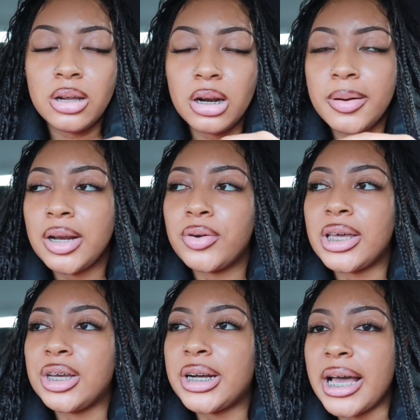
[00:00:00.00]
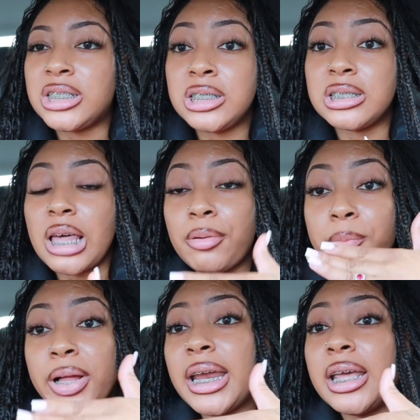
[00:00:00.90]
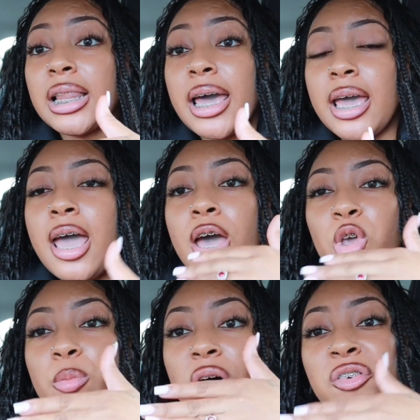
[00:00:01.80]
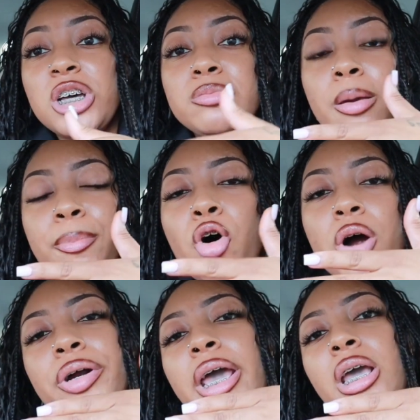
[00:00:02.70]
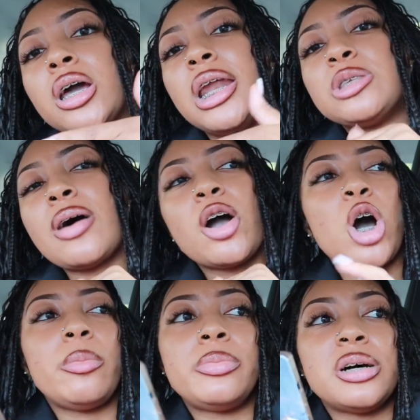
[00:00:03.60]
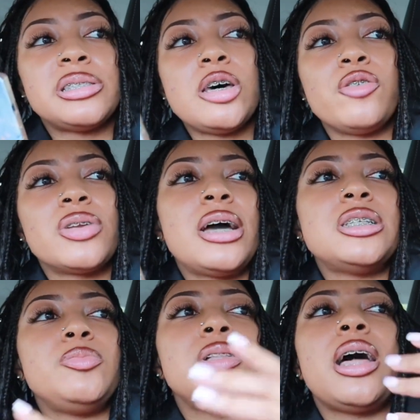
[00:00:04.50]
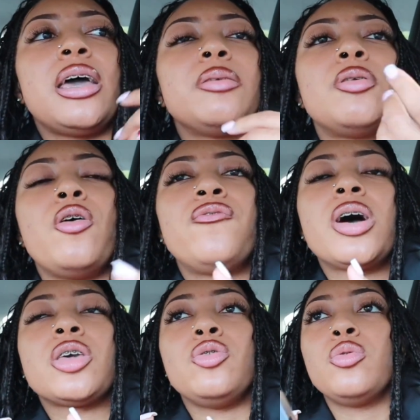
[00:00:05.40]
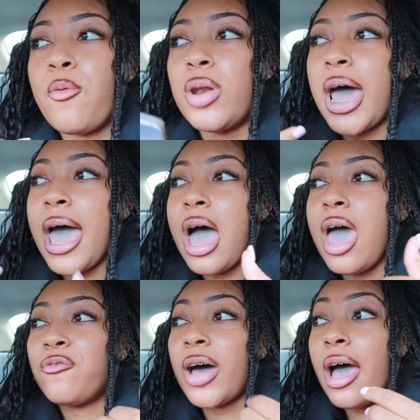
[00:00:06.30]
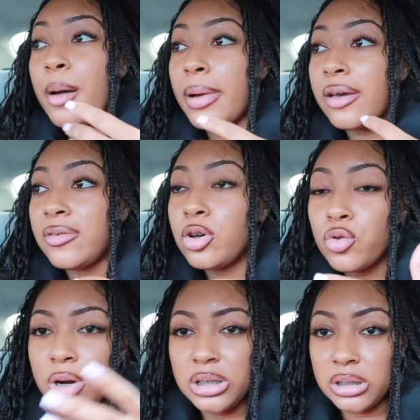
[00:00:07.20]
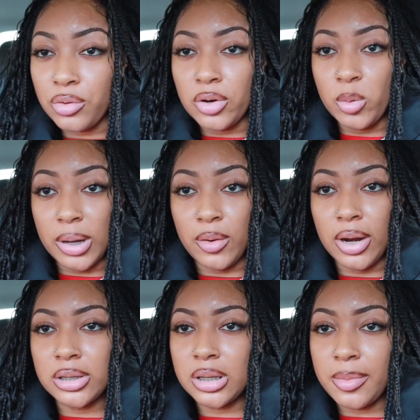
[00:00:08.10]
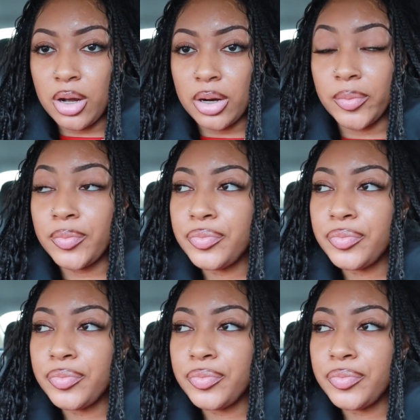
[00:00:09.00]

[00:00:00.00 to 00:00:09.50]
Don't already want to hear that shit. Stop complaining. Like you motherfuckers be boring. That's why I go out by myself and I just be like, bro, fuck you. When I had, if I had my vehicle, this is a rental by the way, this is not my car